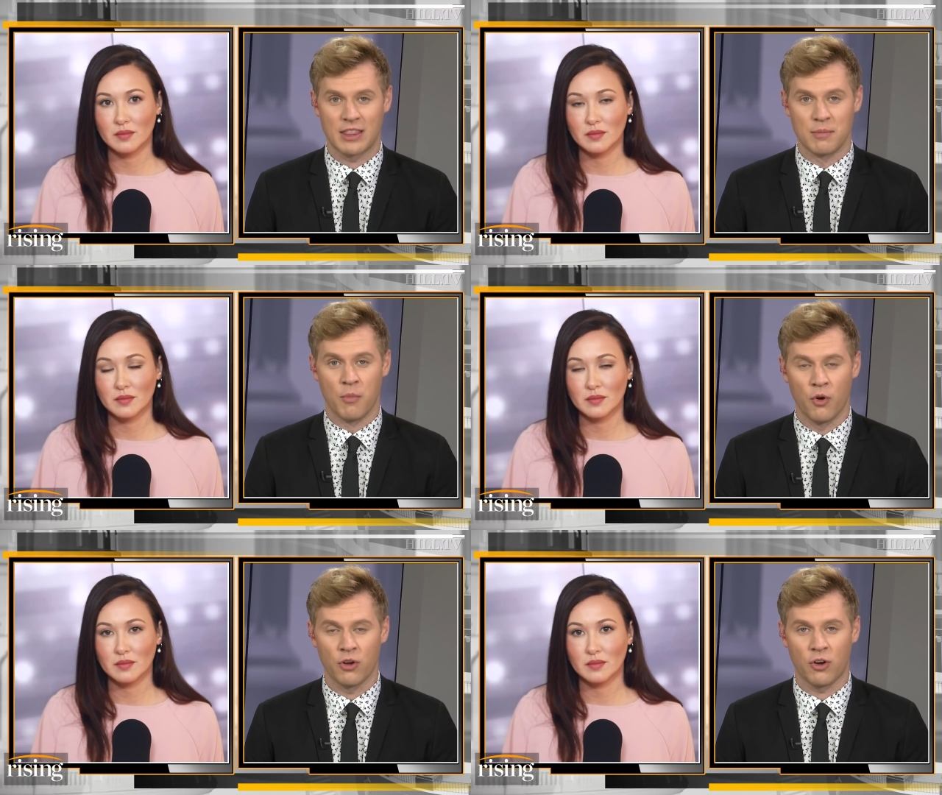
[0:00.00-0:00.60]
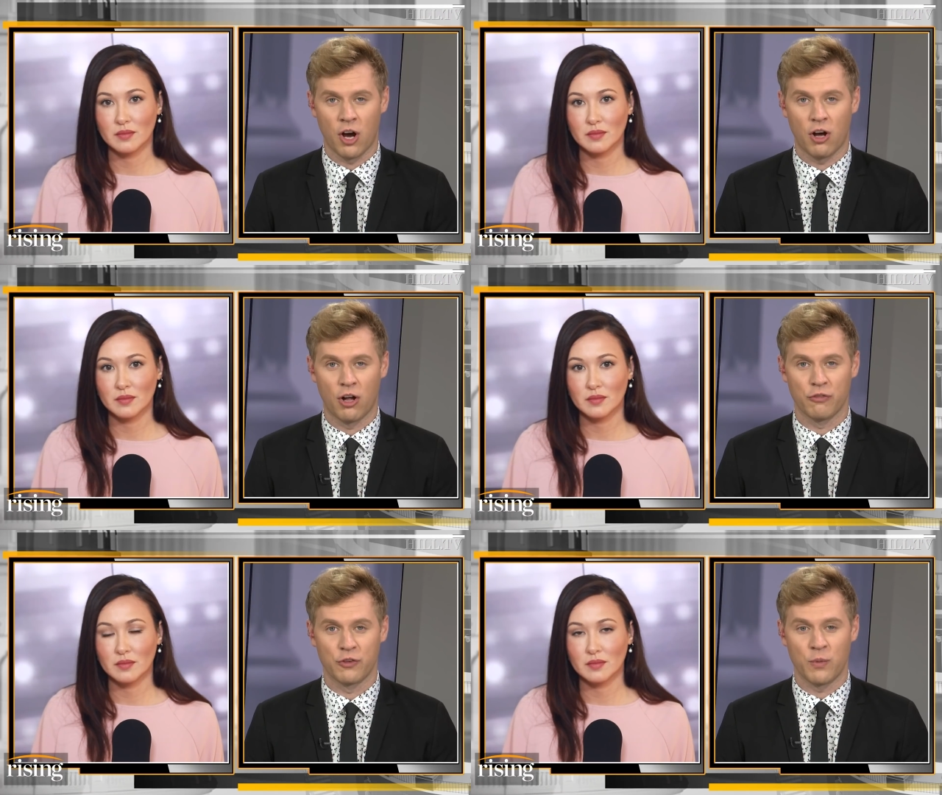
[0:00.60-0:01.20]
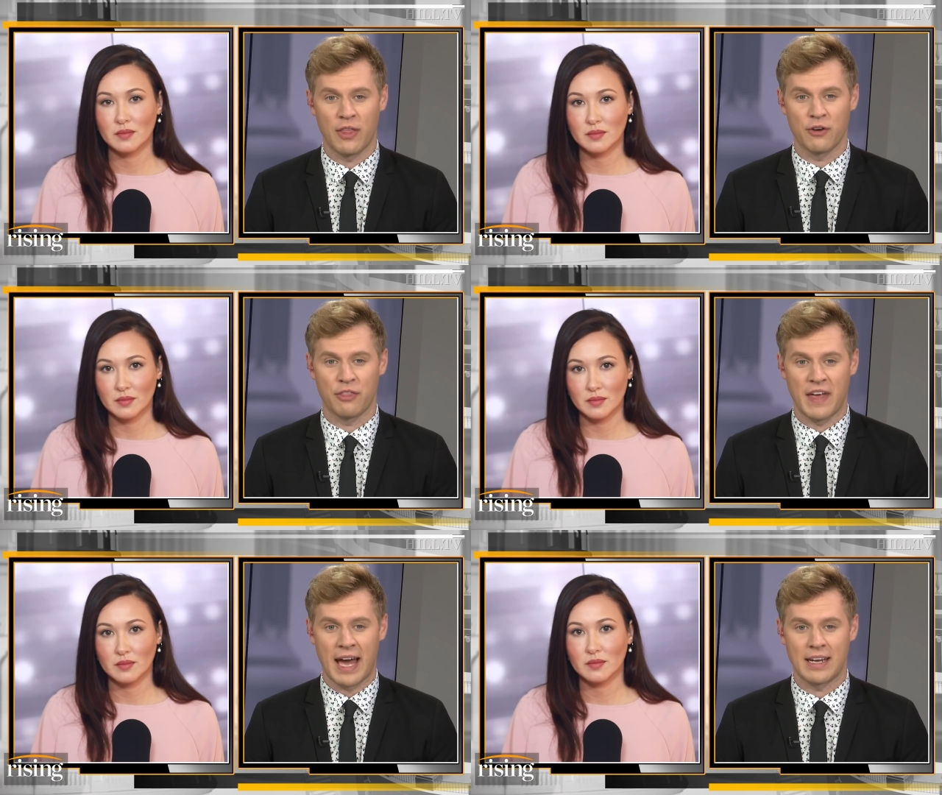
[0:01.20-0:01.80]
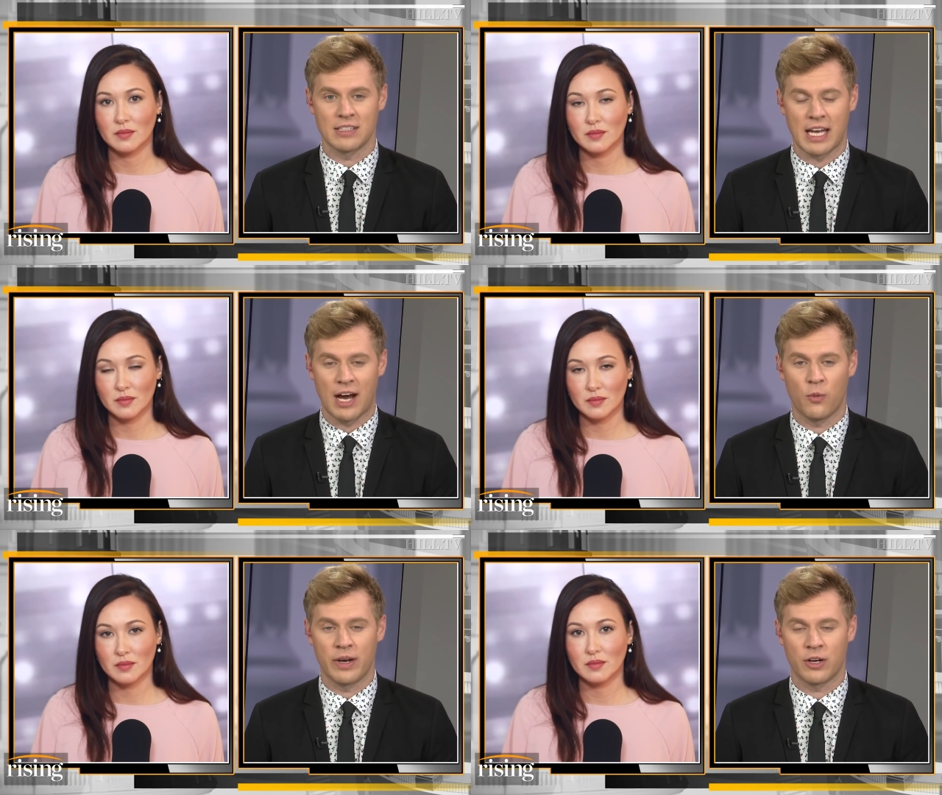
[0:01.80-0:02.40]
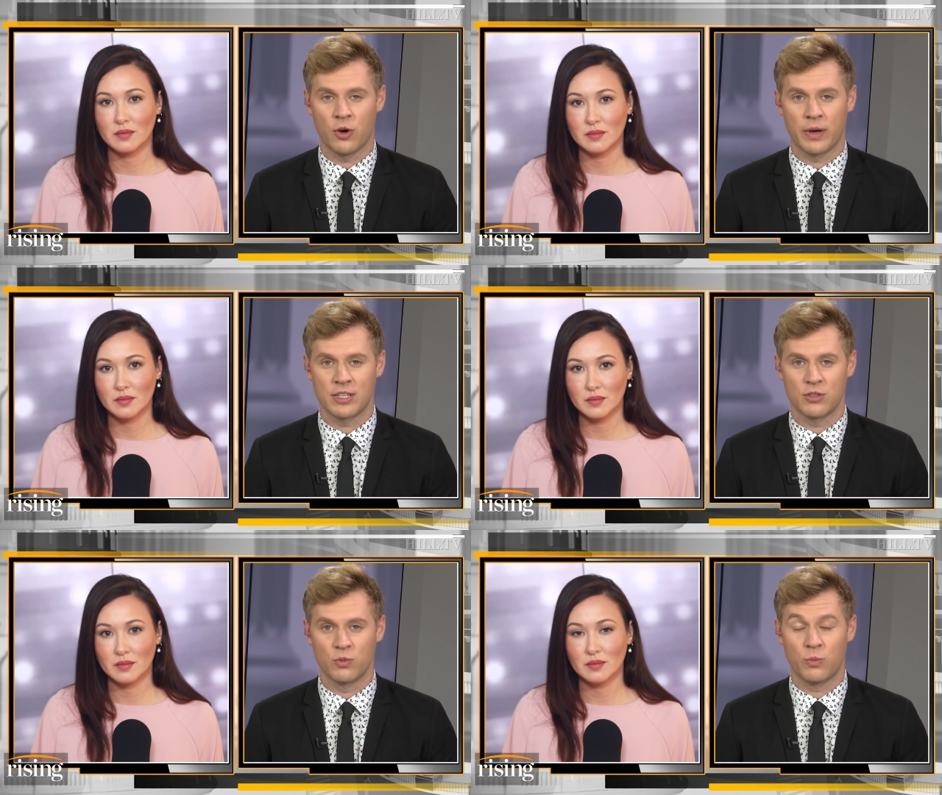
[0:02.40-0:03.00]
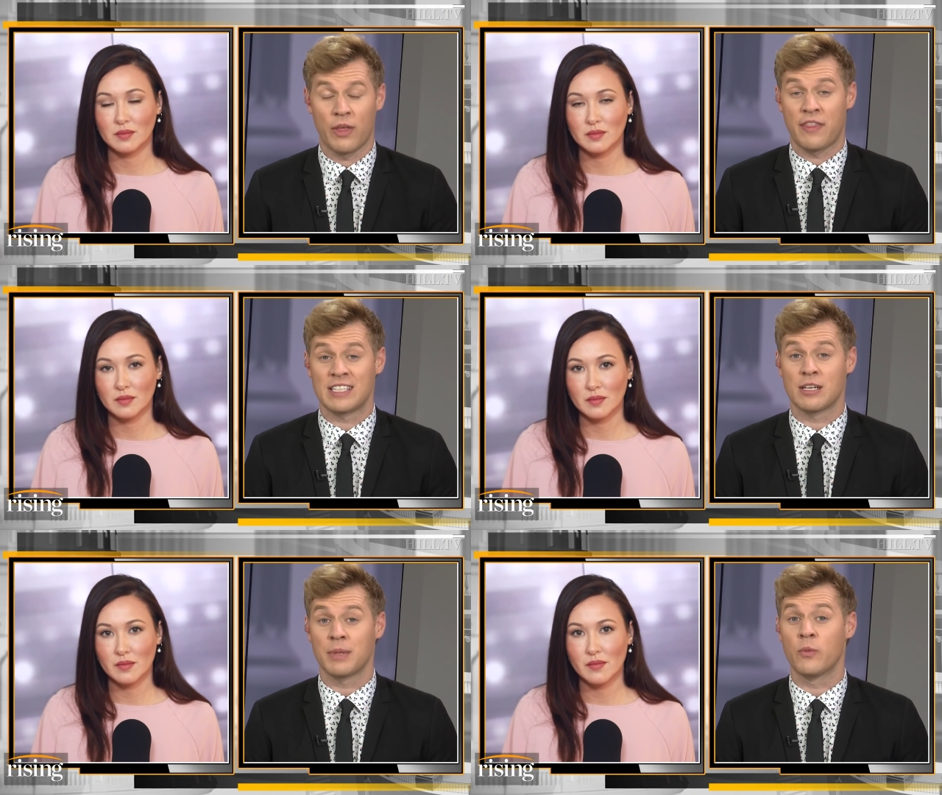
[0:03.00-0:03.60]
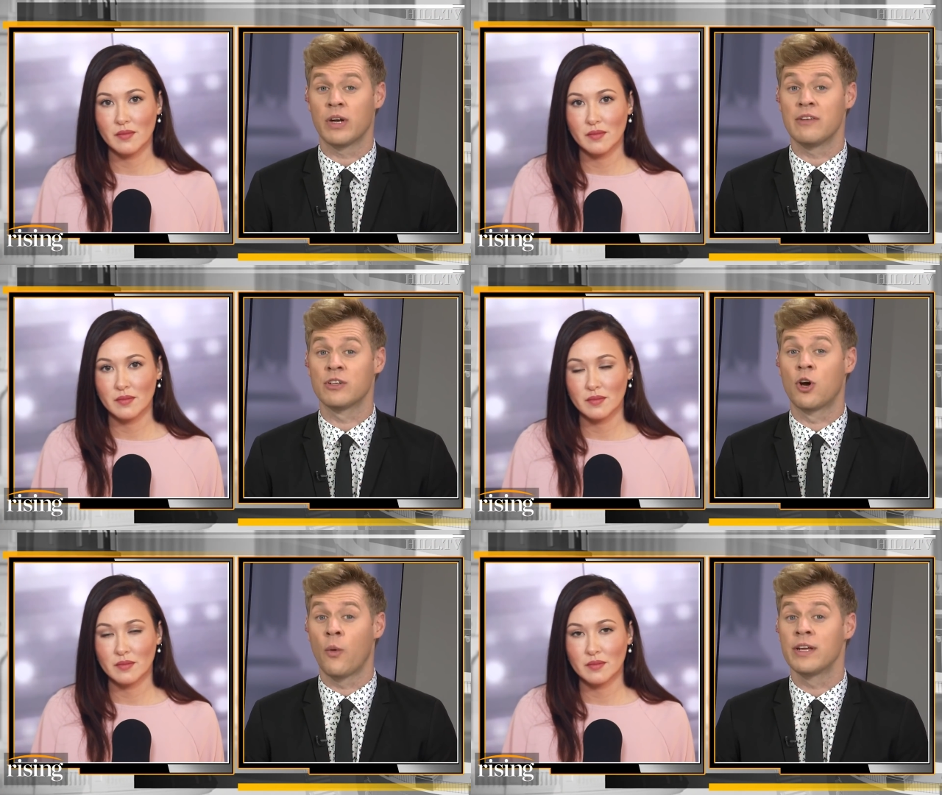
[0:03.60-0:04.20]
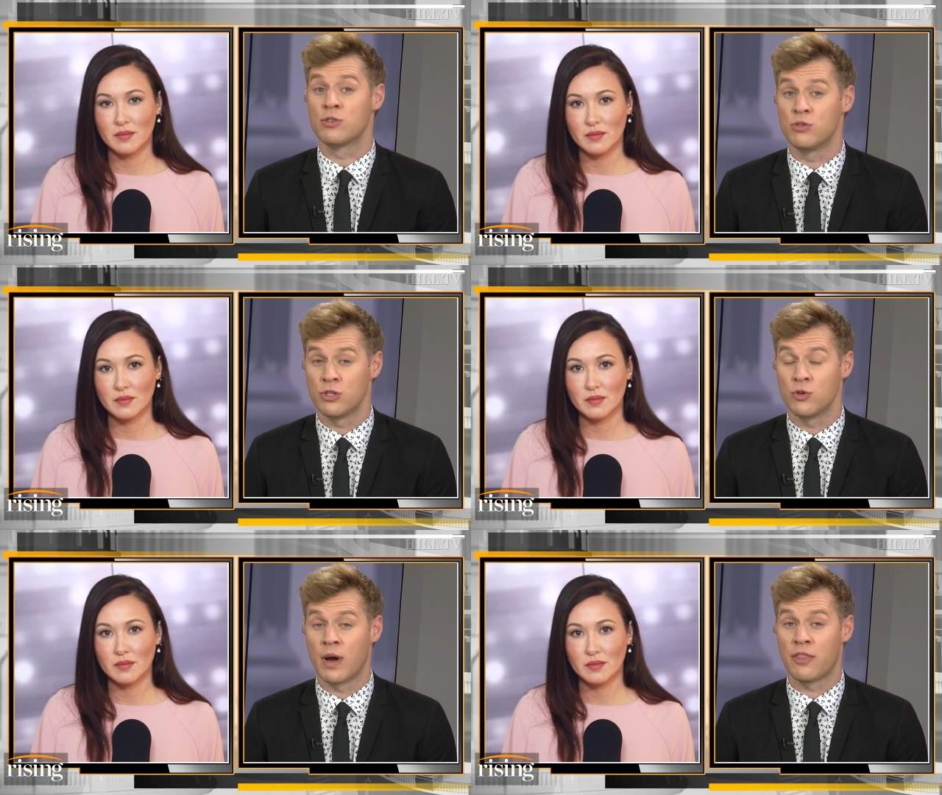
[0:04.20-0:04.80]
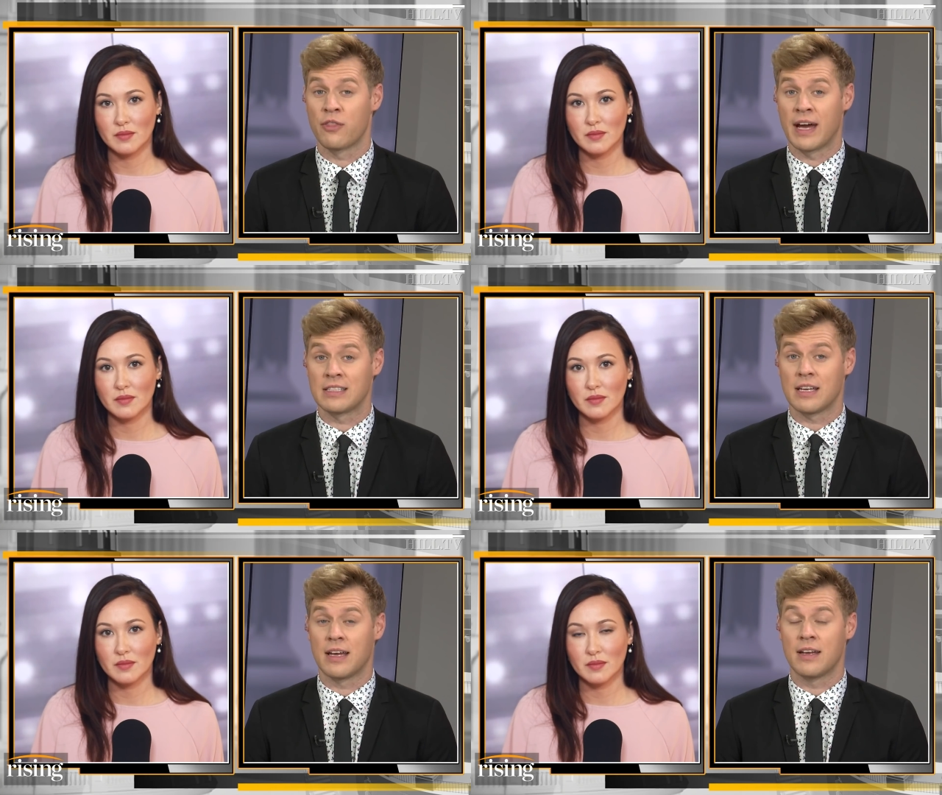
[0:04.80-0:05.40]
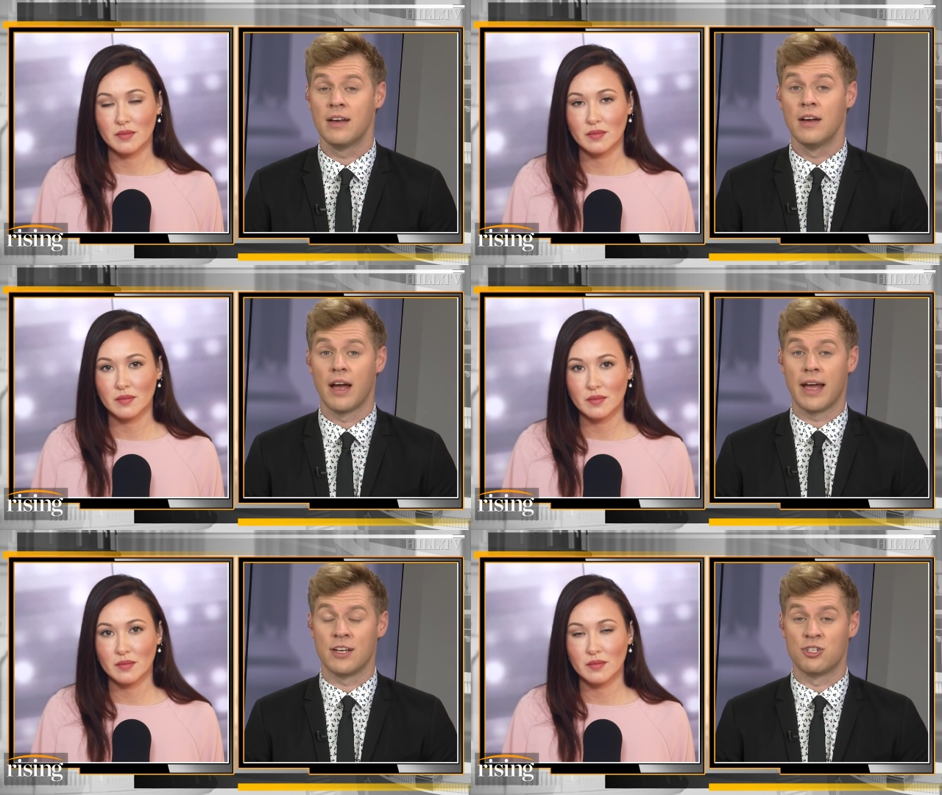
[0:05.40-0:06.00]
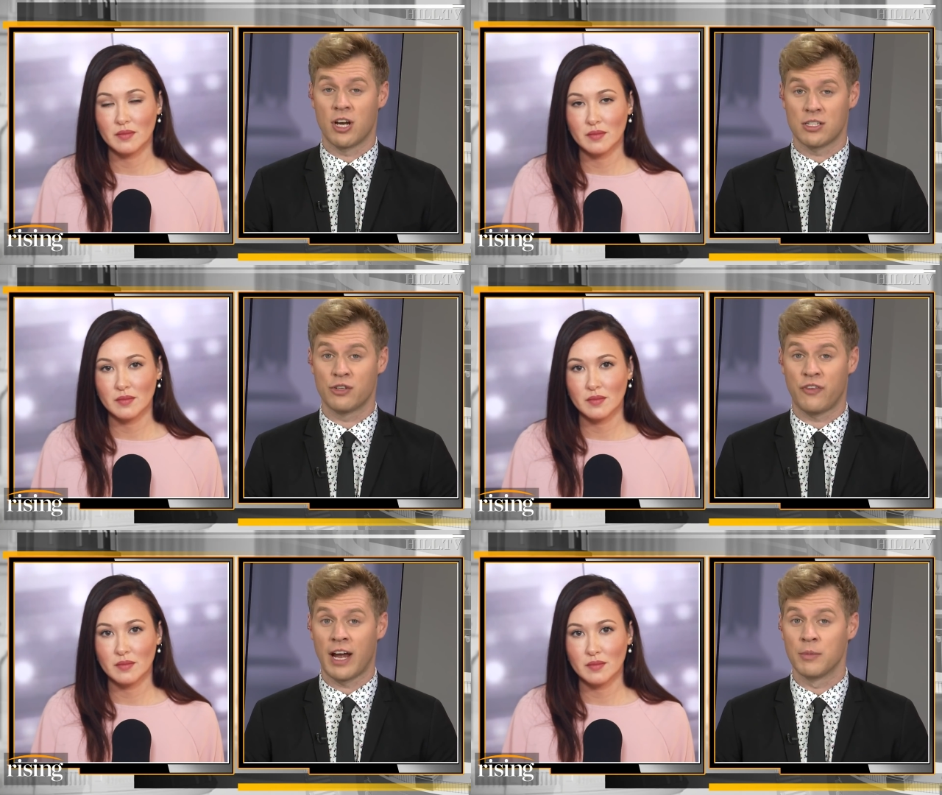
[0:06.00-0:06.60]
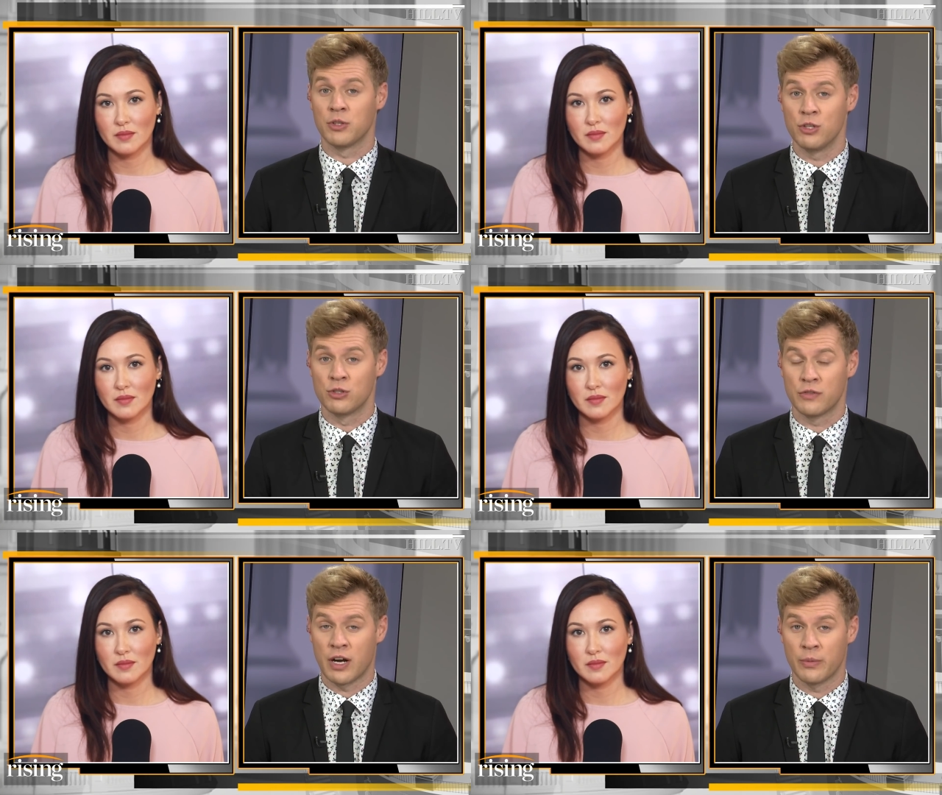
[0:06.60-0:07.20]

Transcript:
Speaker 1: the moral call for whether that is how we are going to, whether that's something we're even going to do, whether that's a a justifiable use of our